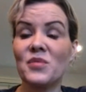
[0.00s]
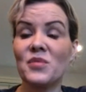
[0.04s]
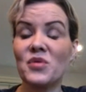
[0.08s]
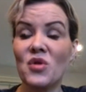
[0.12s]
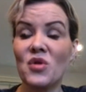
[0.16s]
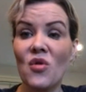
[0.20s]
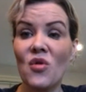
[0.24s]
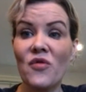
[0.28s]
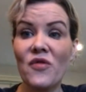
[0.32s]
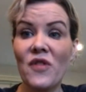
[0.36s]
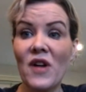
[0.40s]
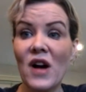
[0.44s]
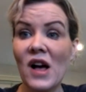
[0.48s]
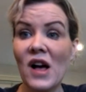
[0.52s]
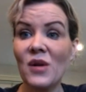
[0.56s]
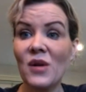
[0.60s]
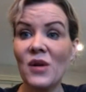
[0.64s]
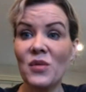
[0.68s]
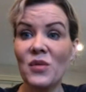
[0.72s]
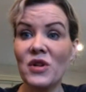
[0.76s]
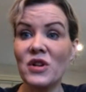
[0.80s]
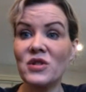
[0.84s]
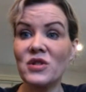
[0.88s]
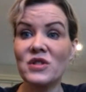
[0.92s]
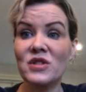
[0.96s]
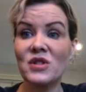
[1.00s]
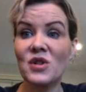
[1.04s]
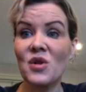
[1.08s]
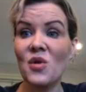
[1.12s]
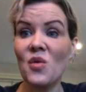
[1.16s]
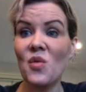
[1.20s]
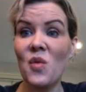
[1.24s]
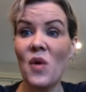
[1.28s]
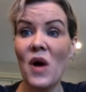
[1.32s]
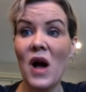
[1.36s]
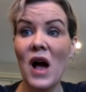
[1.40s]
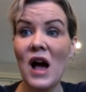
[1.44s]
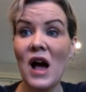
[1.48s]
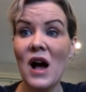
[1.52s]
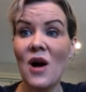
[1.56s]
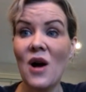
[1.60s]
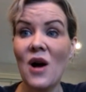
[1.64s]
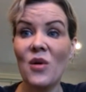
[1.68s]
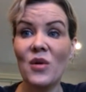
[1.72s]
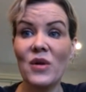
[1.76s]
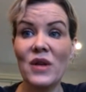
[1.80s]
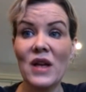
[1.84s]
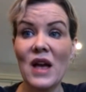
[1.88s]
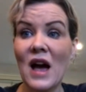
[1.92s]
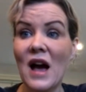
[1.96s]
profile where you just go,
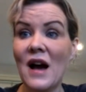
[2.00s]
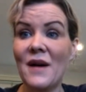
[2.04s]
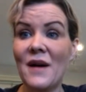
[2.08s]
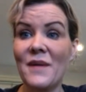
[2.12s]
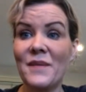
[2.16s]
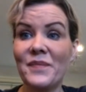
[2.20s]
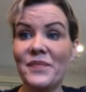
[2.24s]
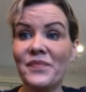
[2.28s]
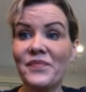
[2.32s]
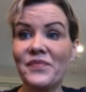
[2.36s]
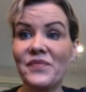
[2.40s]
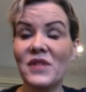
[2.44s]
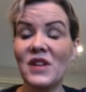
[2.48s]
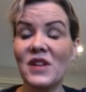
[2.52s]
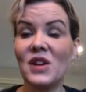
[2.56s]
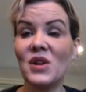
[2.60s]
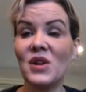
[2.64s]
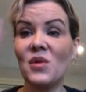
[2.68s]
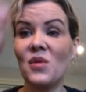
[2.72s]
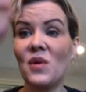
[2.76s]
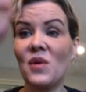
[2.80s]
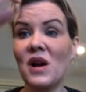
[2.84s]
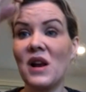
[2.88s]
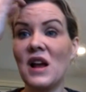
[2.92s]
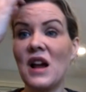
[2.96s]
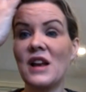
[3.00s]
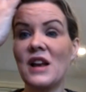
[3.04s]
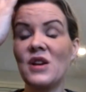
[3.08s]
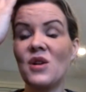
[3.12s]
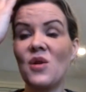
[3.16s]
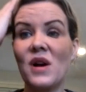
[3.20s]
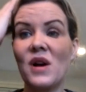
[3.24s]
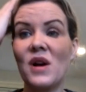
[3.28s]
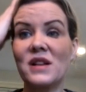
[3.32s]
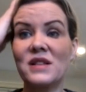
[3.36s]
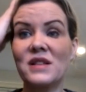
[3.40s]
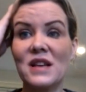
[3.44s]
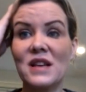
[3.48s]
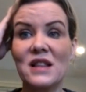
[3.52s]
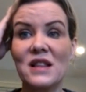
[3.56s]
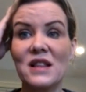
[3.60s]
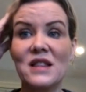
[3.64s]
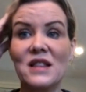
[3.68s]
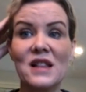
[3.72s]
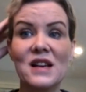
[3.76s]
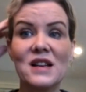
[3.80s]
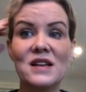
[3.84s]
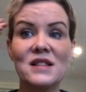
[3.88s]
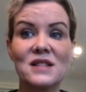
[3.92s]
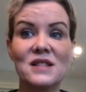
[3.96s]
wow, yeah, you know what? I know I said
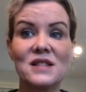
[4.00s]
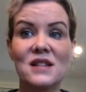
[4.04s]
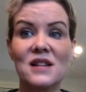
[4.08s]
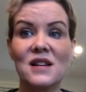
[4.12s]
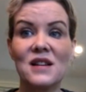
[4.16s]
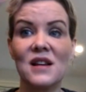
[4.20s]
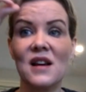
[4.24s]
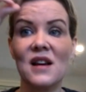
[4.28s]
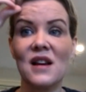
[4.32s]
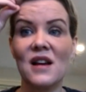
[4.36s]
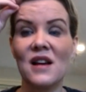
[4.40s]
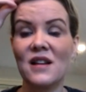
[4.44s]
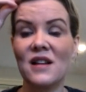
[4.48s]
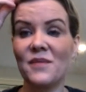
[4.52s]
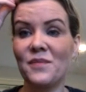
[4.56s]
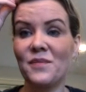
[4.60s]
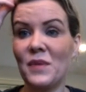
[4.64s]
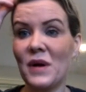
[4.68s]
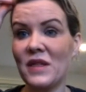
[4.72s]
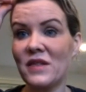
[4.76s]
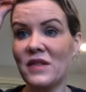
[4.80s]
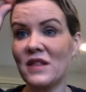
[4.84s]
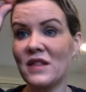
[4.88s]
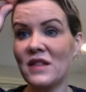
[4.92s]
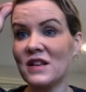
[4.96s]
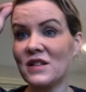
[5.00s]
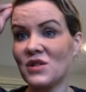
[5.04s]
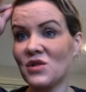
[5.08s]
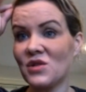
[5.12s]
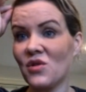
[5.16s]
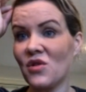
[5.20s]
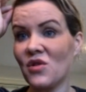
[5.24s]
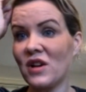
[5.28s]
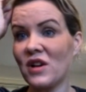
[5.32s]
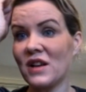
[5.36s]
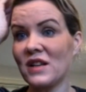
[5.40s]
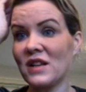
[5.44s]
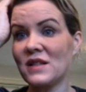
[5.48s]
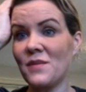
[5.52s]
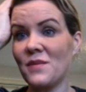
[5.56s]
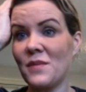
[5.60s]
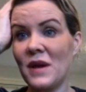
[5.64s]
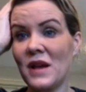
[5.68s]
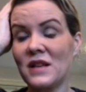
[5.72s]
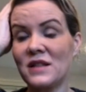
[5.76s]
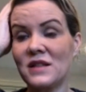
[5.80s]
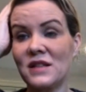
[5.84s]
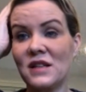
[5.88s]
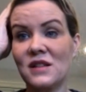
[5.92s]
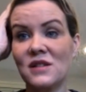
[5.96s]
this, but this surrogate is
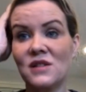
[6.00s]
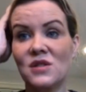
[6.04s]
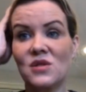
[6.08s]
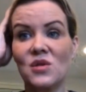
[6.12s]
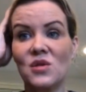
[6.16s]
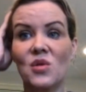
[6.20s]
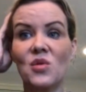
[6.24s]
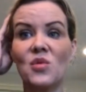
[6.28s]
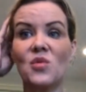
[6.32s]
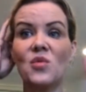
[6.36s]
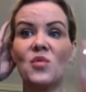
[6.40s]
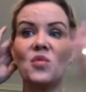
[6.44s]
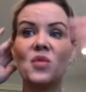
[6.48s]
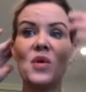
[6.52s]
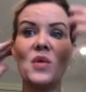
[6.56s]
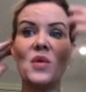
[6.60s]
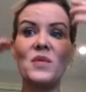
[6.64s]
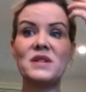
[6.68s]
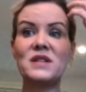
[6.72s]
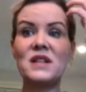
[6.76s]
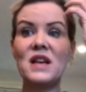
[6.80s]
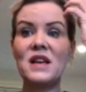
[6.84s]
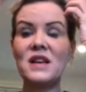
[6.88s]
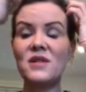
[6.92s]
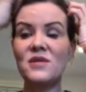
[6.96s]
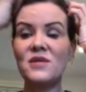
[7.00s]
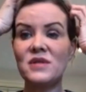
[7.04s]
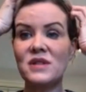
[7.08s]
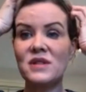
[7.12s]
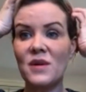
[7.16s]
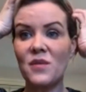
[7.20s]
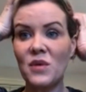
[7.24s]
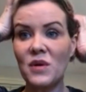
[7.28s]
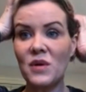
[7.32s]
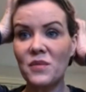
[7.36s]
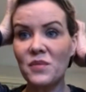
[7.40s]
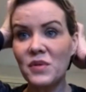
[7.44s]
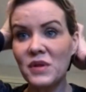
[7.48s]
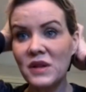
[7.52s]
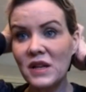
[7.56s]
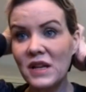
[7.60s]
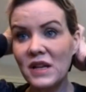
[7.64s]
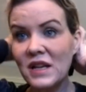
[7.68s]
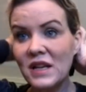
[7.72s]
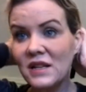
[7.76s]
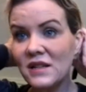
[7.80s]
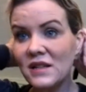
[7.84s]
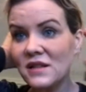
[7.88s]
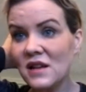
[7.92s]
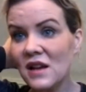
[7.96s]
amazing. So when we send you someone,
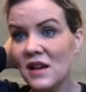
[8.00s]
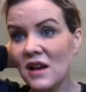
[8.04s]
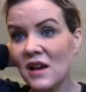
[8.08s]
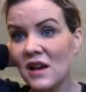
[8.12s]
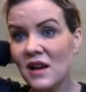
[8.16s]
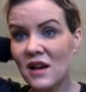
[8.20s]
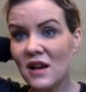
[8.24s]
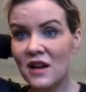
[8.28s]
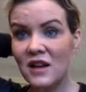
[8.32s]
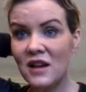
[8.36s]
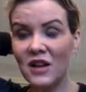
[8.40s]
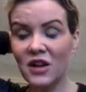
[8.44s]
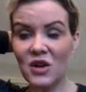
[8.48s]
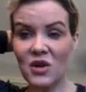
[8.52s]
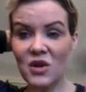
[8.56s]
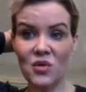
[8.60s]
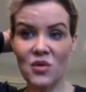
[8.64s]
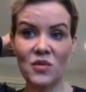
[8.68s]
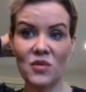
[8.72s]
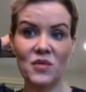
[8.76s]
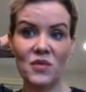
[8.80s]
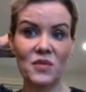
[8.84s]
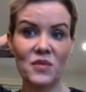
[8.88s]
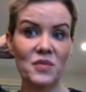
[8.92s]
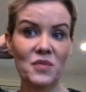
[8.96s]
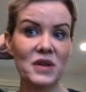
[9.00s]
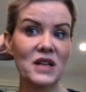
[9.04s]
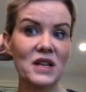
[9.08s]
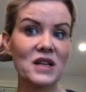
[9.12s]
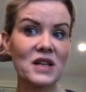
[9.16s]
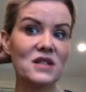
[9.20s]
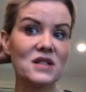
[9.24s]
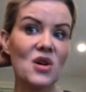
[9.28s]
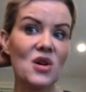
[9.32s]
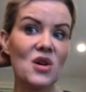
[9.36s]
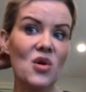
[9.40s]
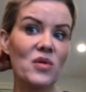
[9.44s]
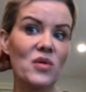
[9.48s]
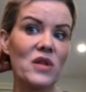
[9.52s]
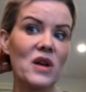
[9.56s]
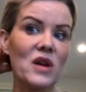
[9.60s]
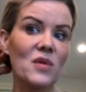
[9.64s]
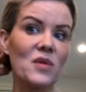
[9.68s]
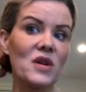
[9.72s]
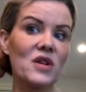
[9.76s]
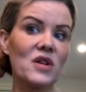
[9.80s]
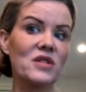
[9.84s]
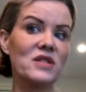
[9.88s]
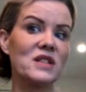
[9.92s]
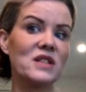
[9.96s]
please know that
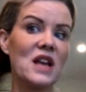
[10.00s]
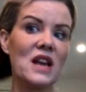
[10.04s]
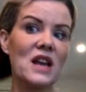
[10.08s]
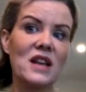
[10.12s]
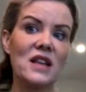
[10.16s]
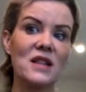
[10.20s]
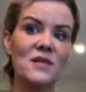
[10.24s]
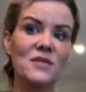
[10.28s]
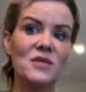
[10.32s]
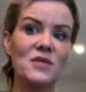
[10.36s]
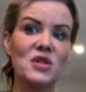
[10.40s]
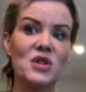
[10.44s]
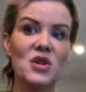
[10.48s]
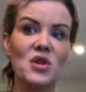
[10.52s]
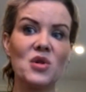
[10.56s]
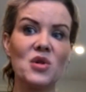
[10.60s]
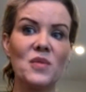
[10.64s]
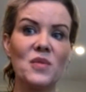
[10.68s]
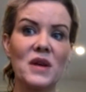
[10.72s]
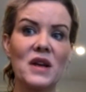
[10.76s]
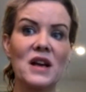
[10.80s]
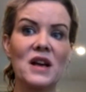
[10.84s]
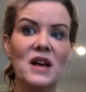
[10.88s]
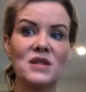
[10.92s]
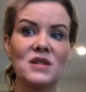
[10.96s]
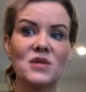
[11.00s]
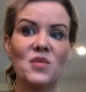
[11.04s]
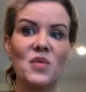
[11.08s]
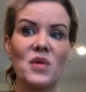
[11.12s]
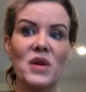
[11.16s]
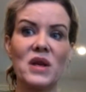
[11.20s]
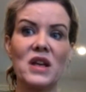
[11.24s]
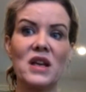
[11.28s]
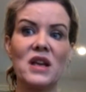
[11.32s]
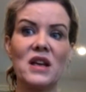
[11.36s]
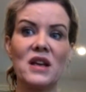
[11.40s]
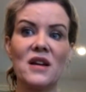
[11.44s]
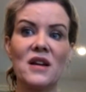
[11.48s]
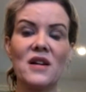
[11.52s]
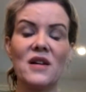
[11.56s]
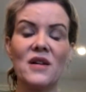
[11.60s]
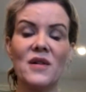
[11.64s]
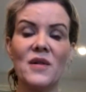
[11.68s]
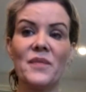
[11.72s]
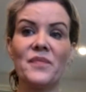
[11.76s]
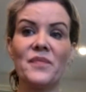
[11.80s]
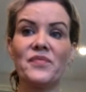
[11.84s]
we are sending them to you because we